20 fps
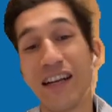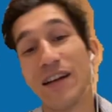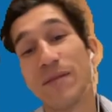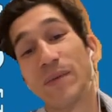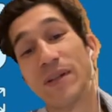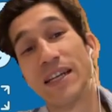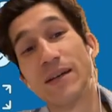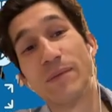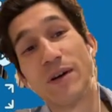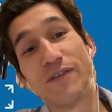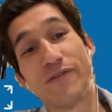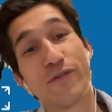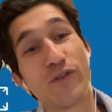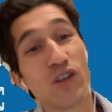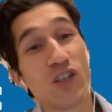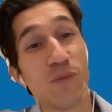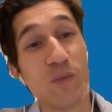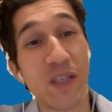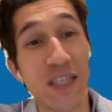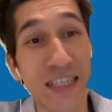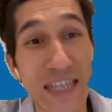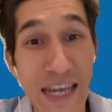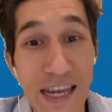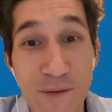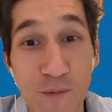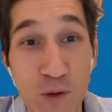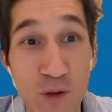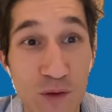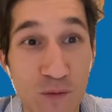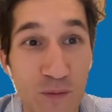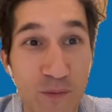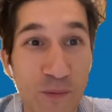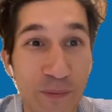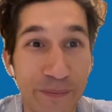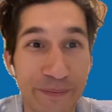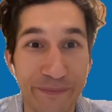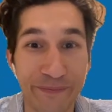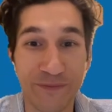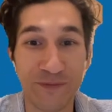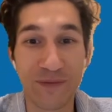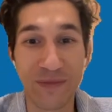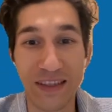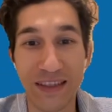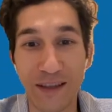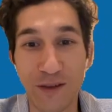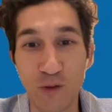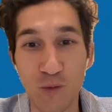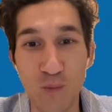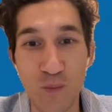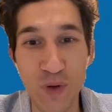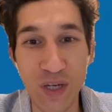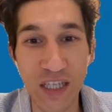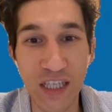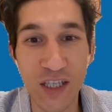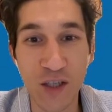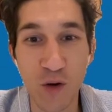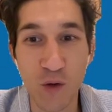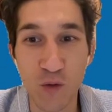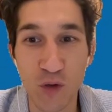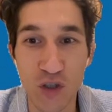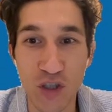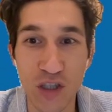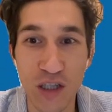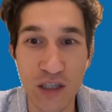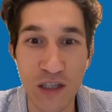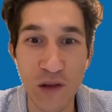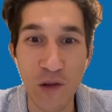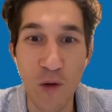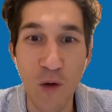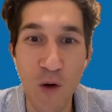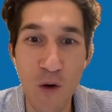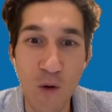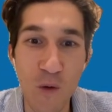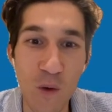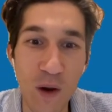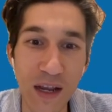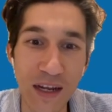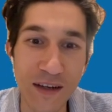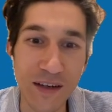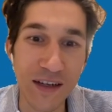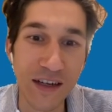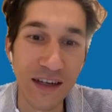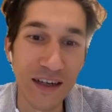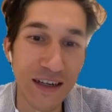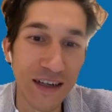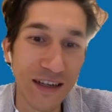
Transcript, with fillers: Yeah, my first mistake was to be so slow and